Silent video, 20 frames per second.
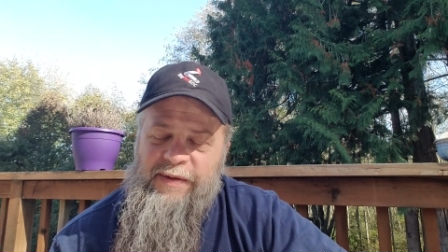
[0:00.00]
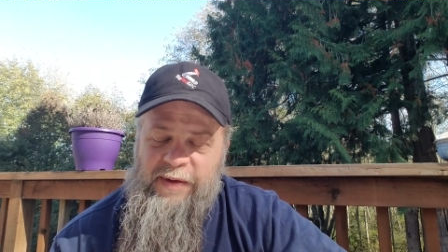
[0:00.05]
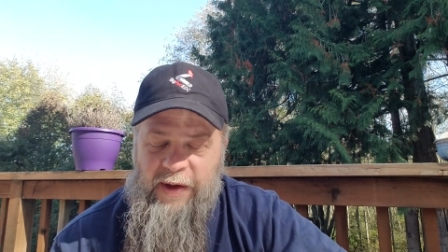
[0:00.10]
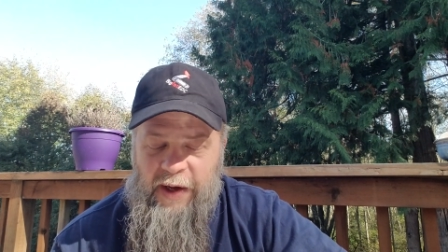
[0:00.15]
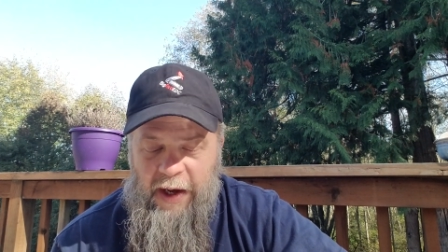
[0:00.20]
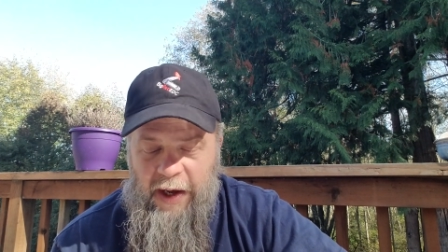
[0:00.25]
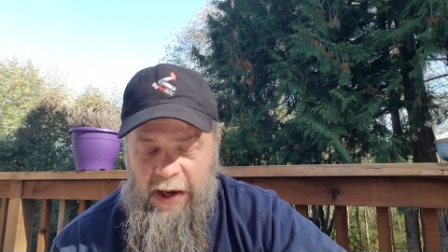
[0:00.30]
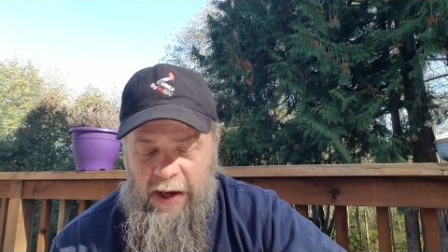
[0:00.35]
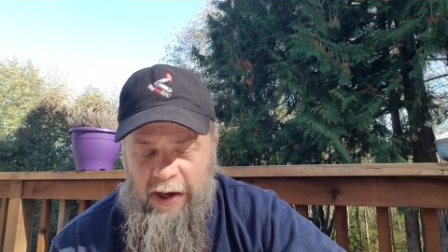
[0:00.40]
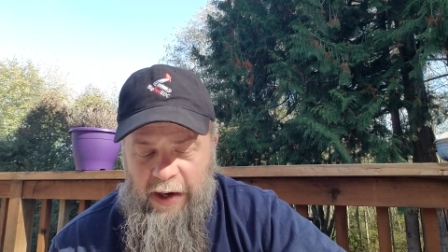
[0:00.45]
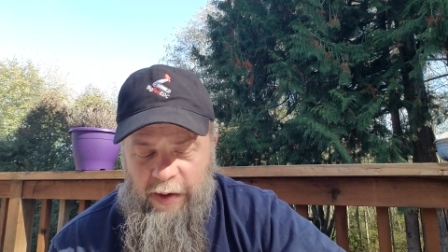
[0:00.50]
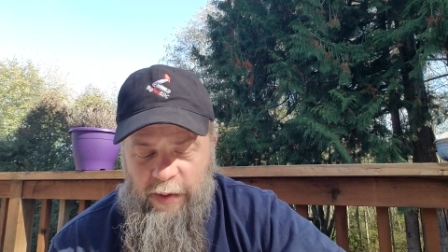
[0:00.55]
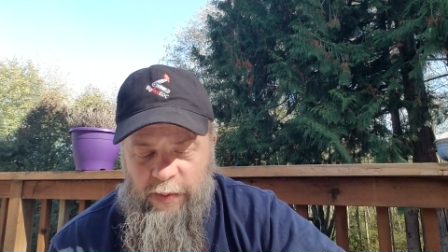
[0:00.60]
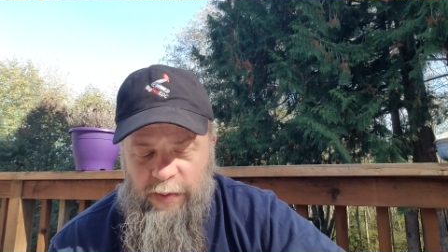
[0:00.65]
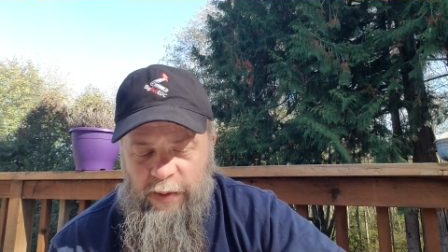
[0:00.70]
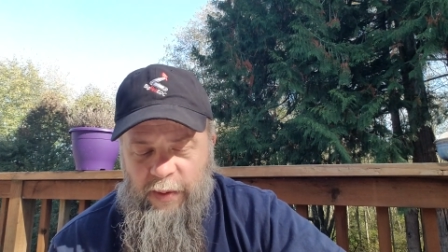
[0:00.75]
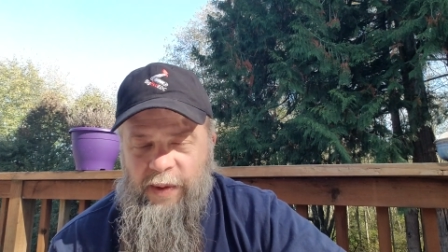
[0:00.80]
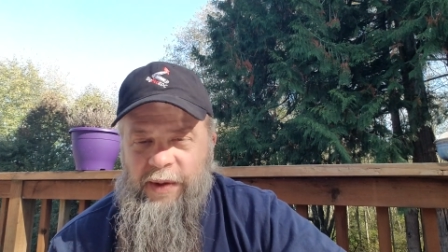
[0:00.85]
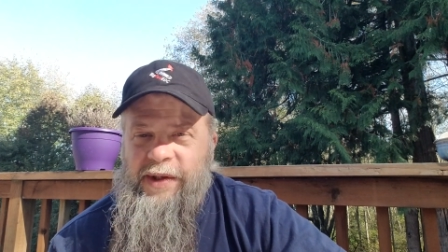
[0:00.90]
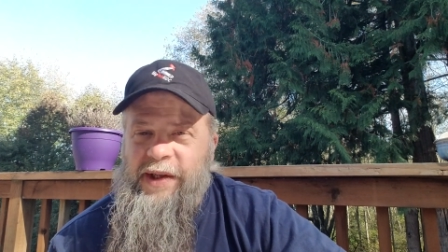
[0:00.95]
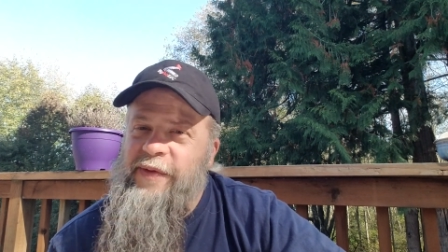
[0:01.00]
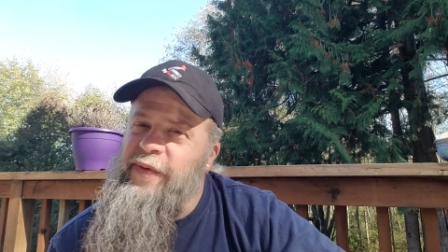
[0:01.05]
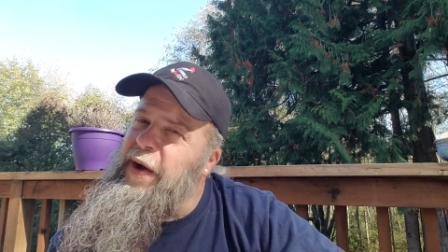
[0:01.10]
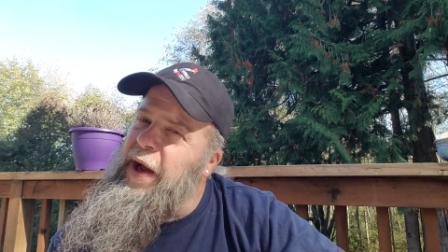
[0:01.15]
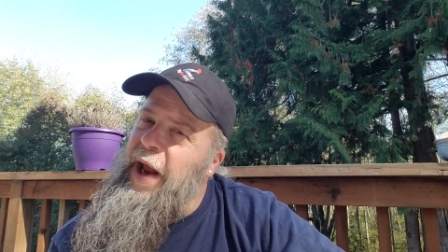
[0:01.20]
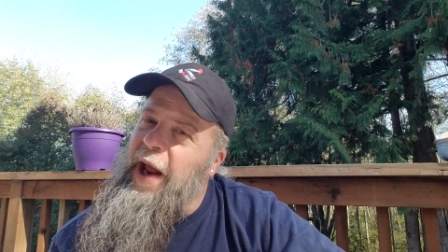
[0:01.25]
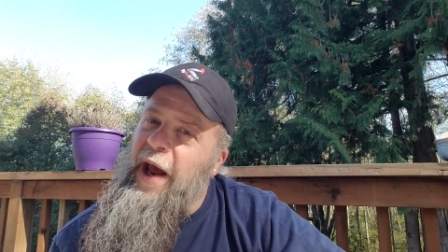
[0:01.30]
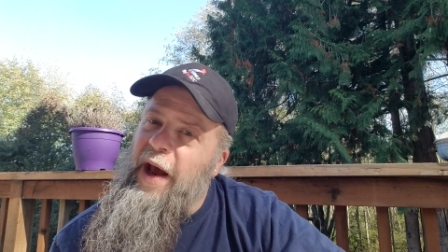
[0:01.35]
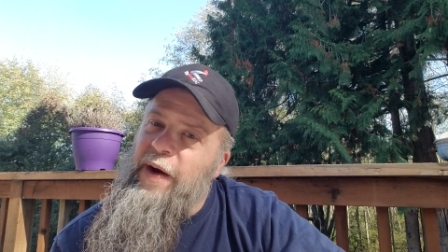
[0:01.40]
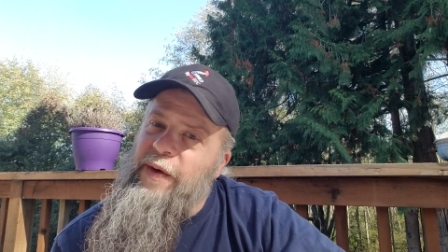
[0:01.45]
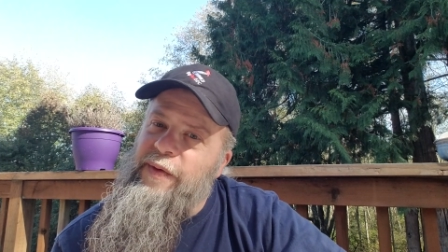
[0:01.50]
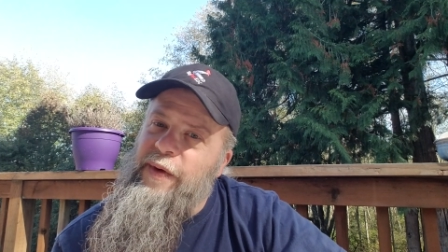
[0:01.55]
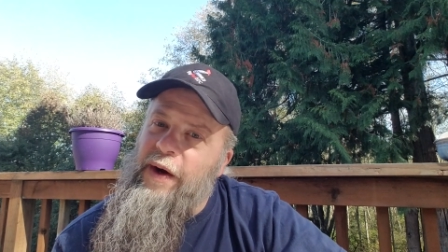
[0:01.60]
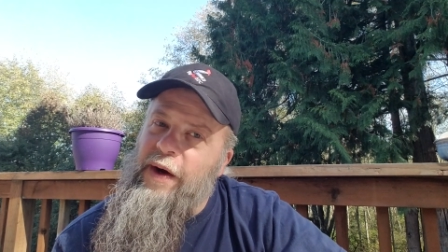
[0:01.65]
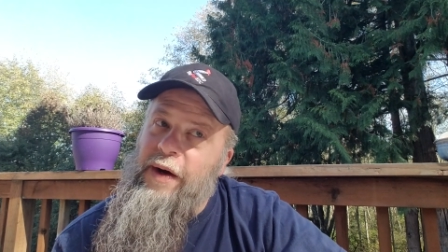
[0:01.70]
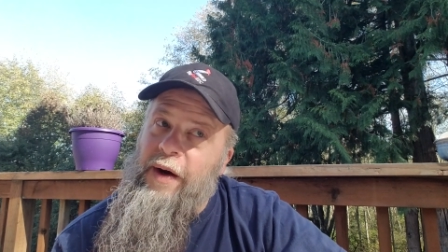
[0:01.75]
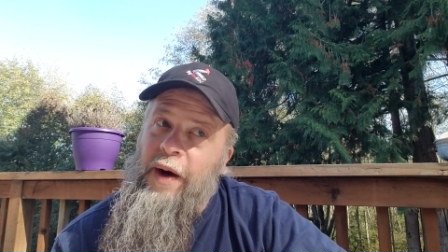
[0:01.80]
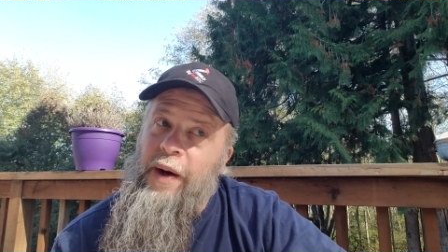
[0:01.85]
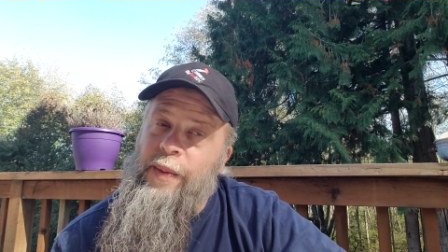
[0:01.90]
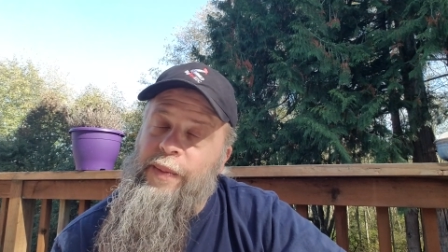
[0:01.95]
I don't know as if I have
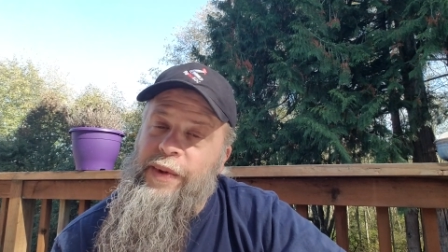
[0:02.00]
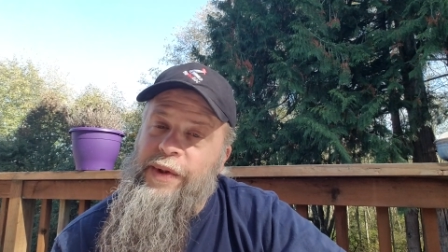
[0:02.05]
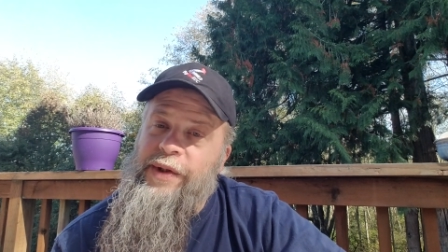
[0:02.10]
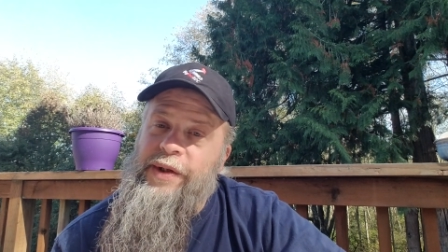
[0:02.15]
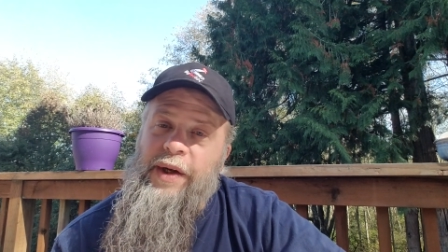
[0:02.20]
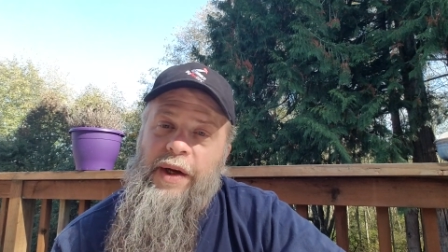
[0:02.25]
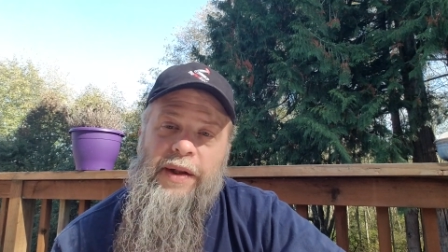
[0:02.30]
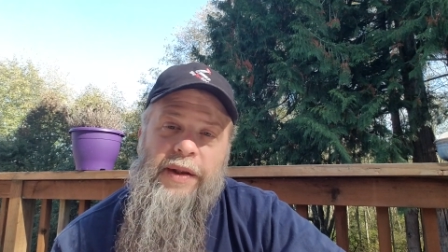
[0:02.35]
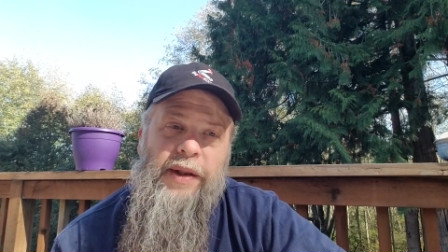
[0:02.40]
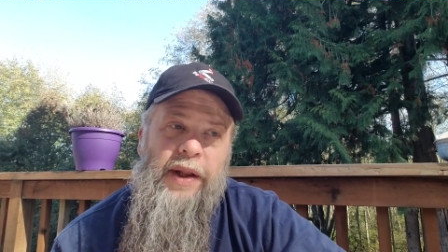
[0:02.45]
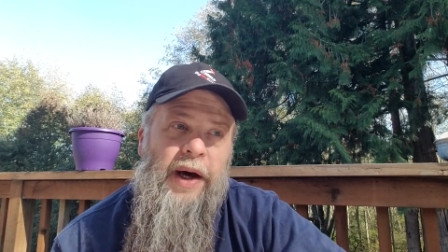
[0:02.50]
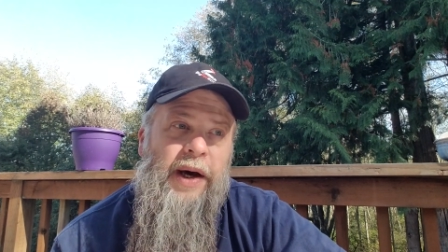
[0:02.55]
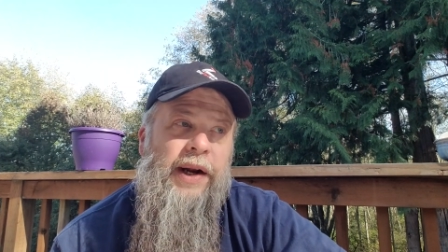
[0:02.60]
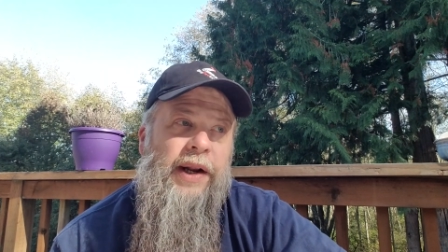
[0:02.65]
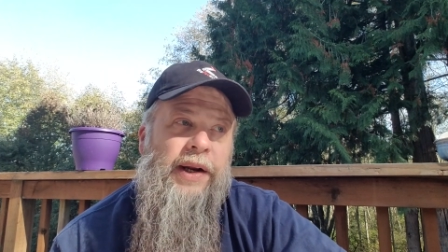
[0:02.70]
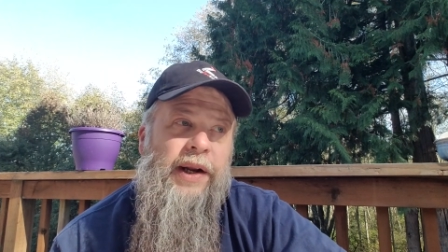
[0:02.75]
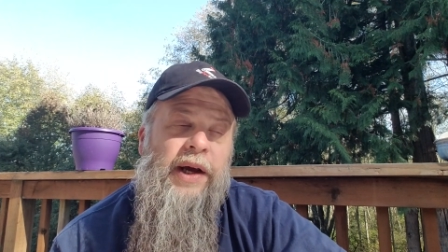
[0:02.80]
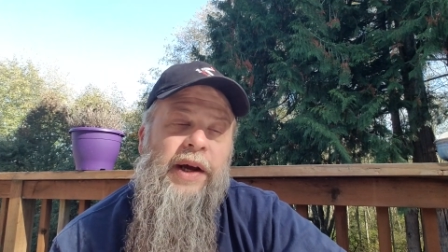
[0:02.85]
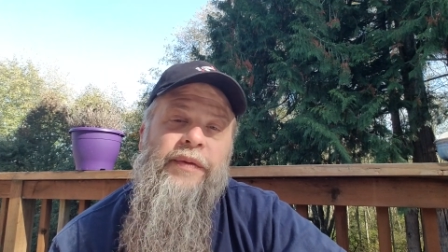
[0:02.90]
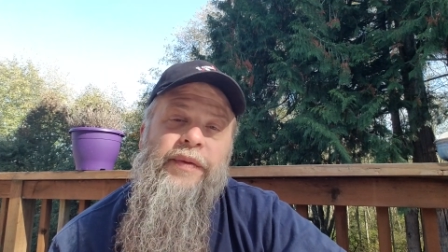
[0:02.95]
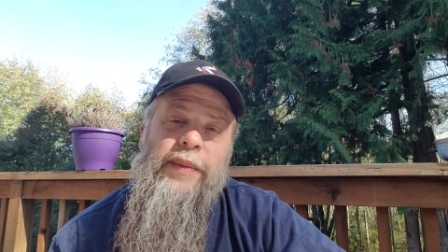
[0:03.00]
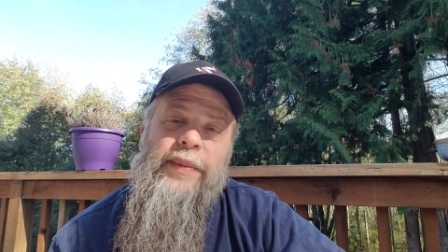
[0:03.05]
accomplished a lot in life.